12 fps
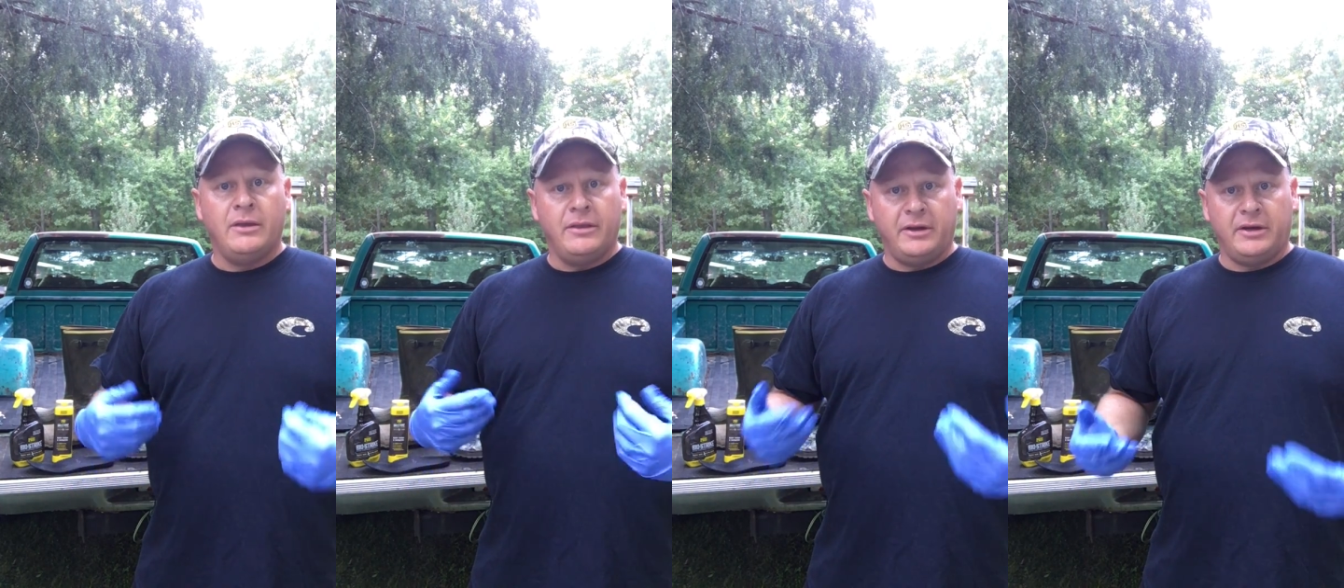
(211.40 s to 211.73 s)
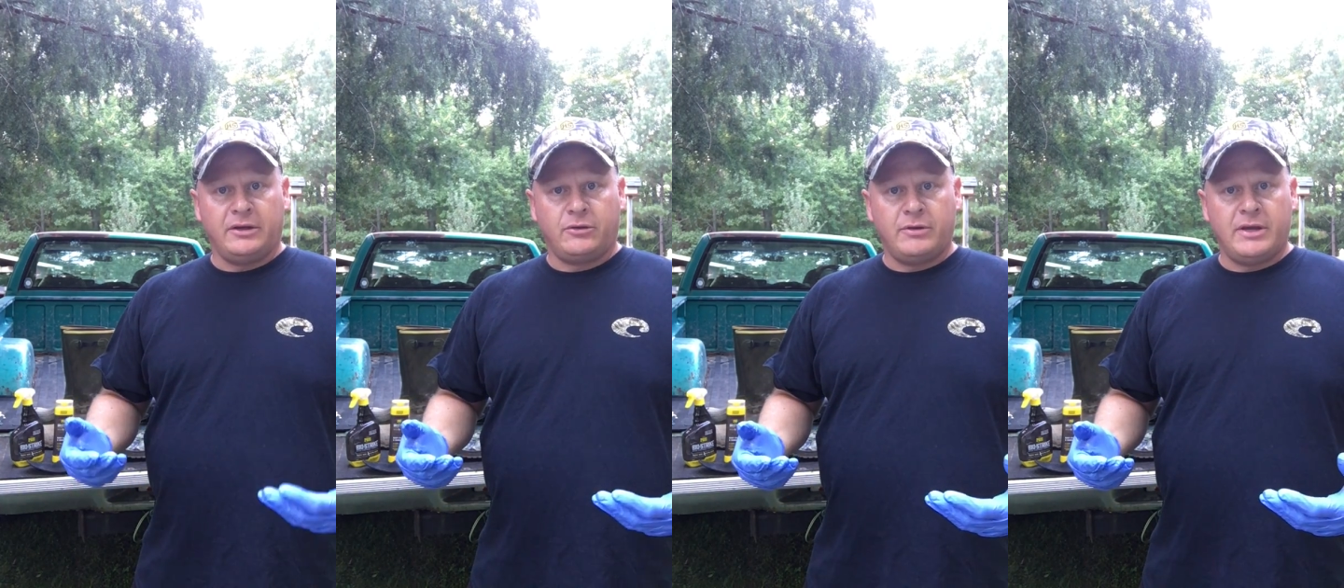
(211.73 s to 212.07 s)
they're
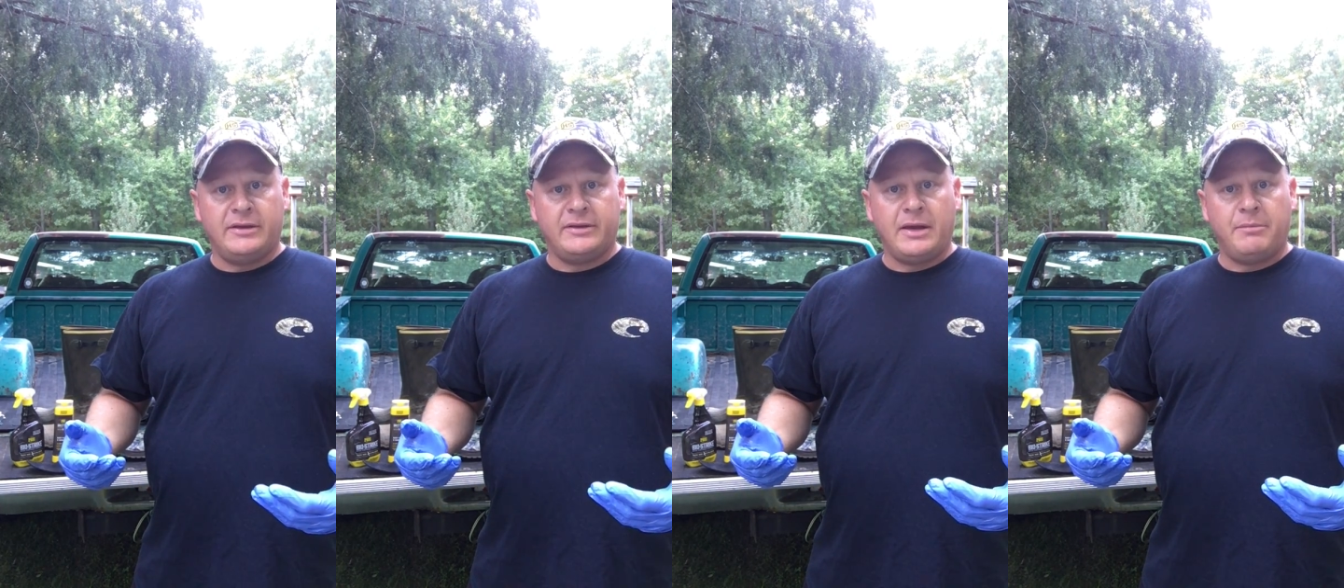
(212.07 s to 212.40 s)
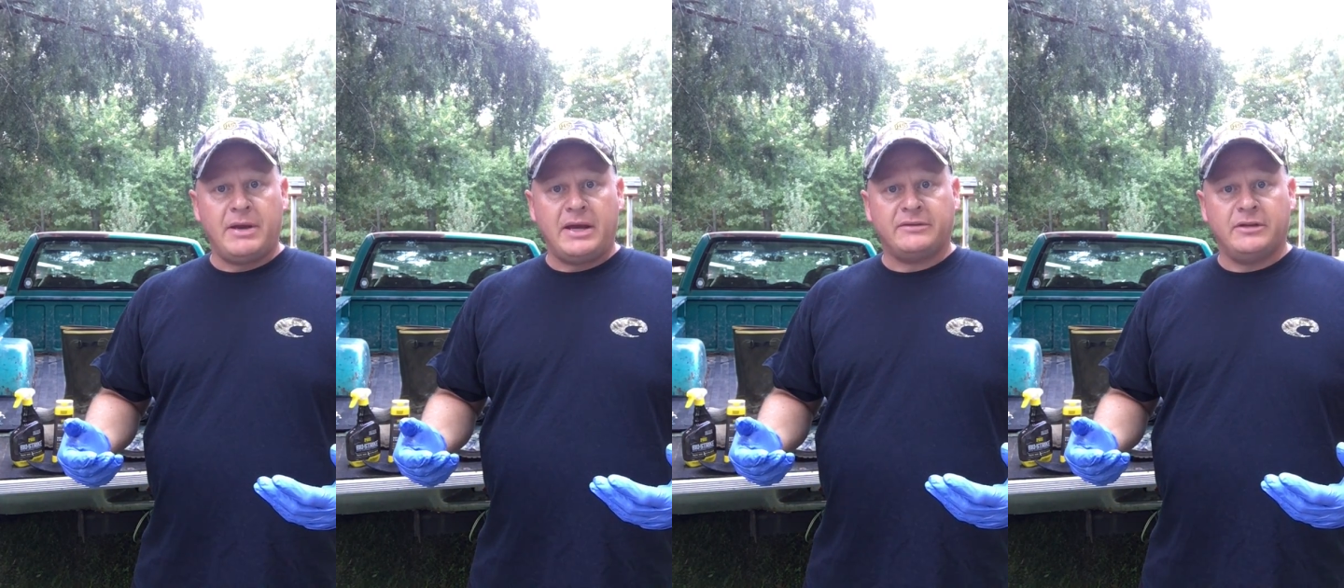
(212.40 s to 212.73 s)
going to create
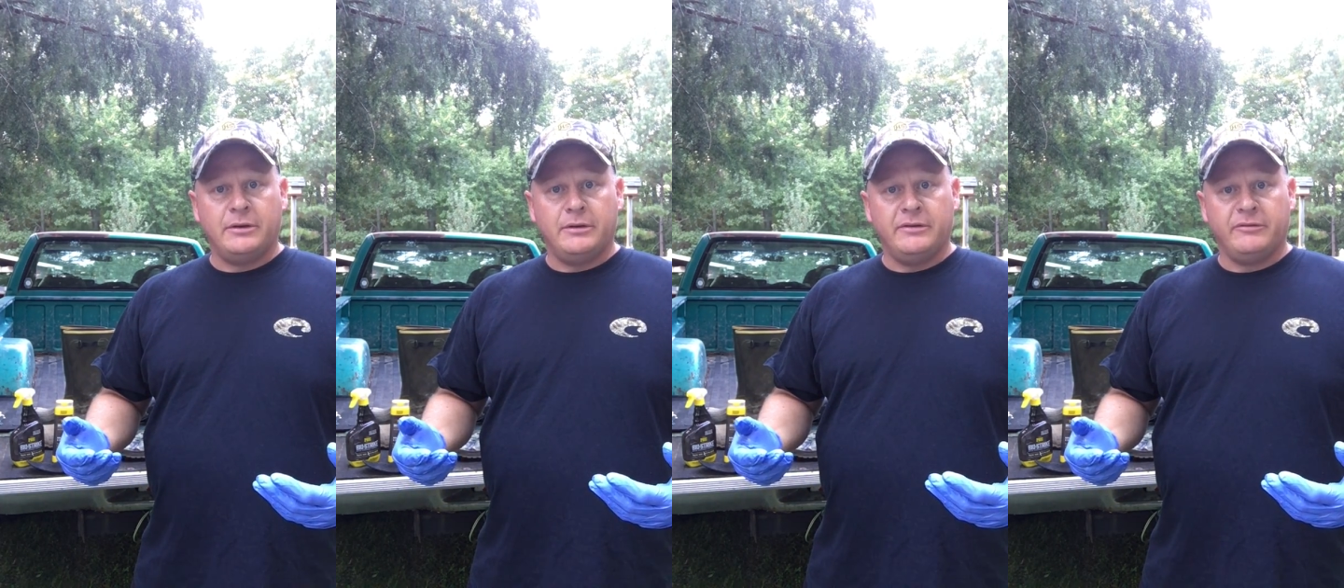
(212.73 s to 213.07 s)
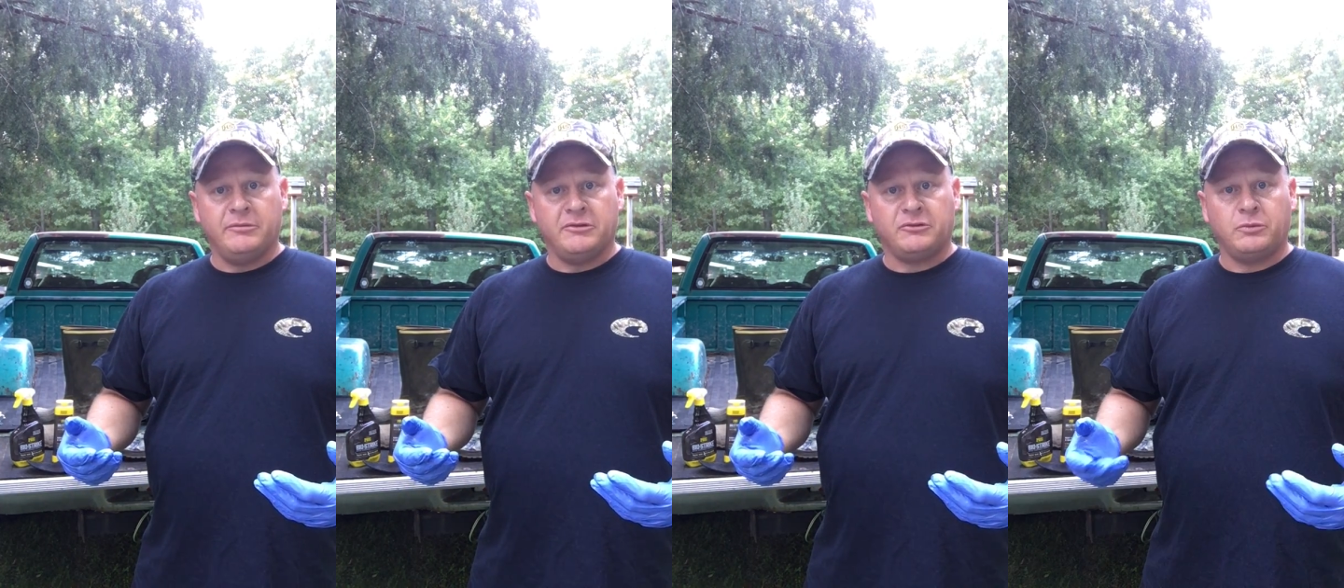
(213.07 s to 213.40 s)
that bacteria
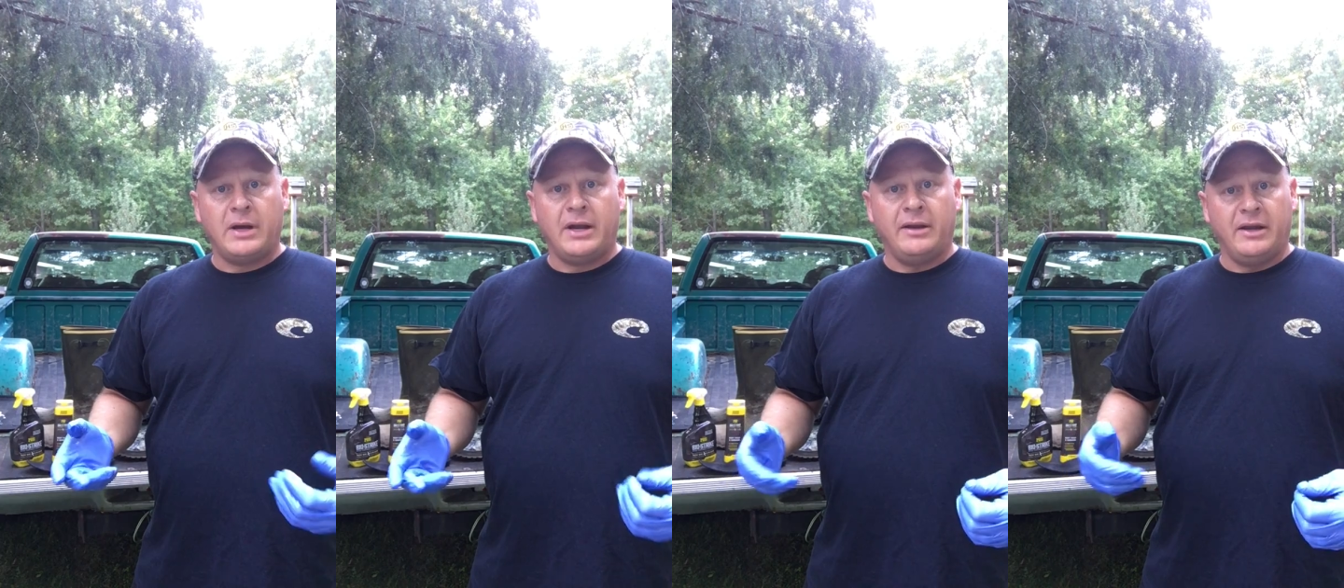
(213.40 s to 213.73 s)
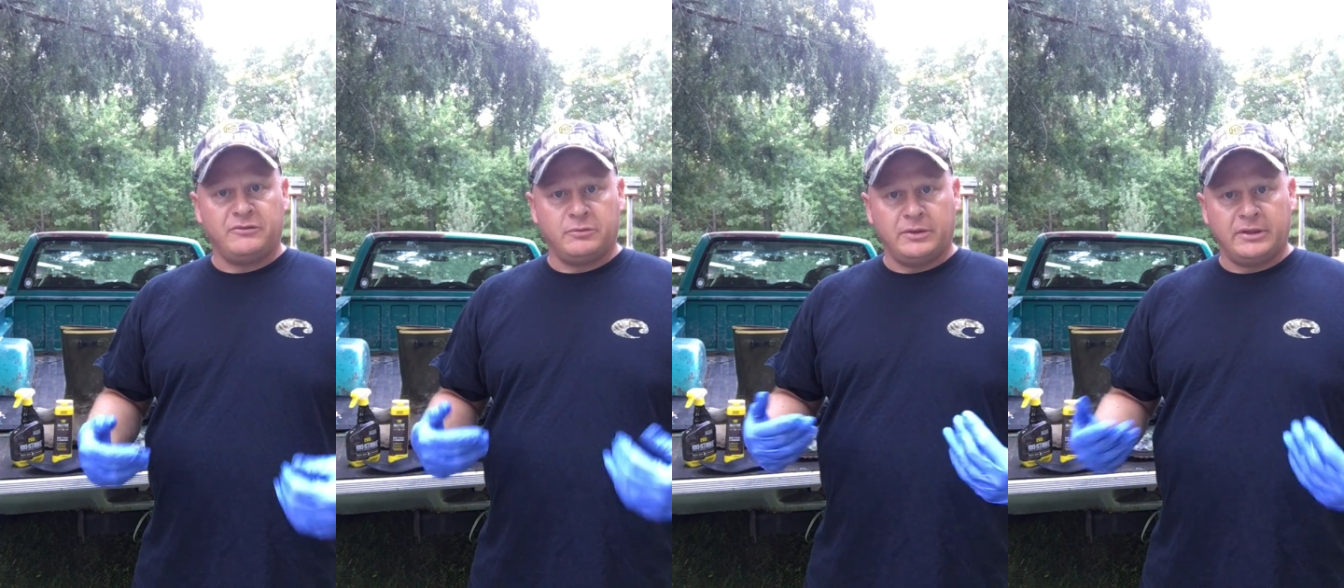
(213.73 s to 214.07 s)
from the sweat, and
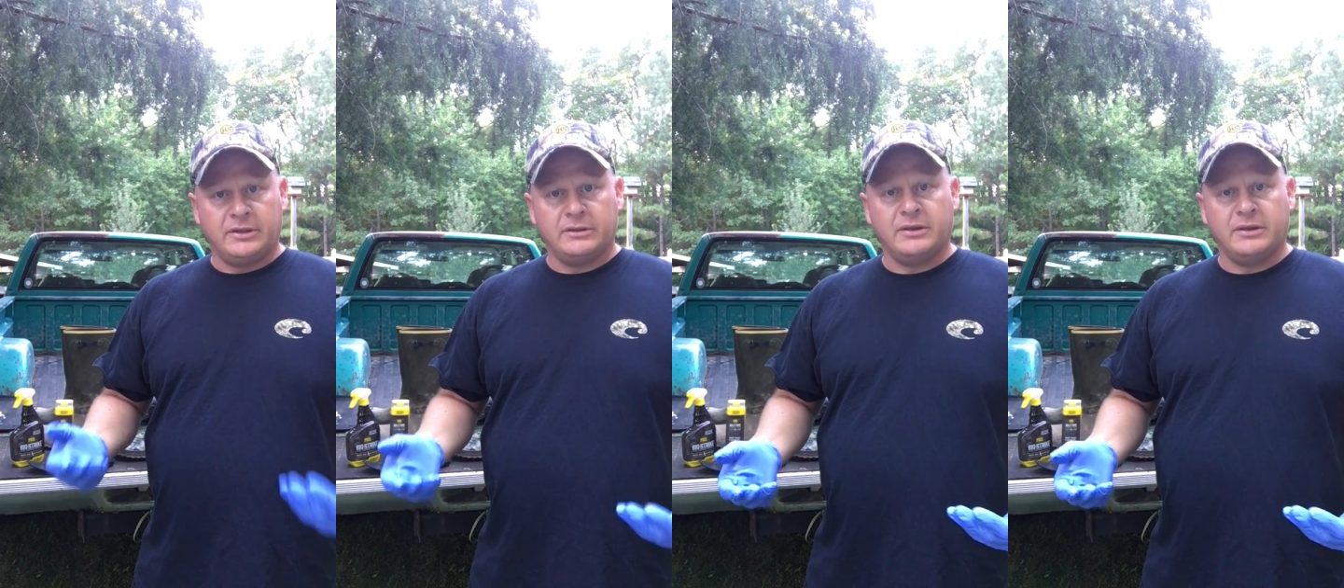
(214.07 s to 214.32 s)
that's when the,